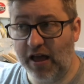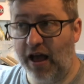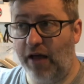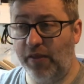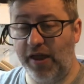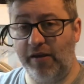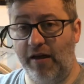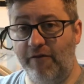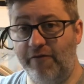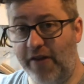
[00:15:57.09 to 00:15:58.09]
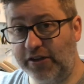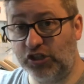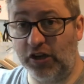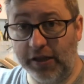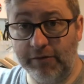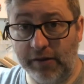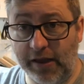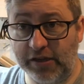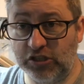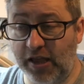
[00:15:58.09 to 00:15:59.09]
And then eventually,
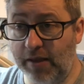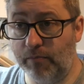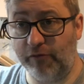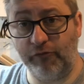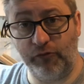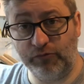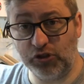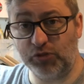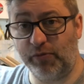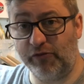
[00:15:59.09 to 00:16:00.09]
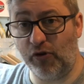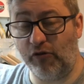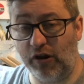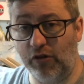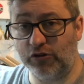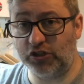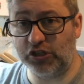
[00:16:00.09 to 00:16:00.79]
like I say, just before I launched the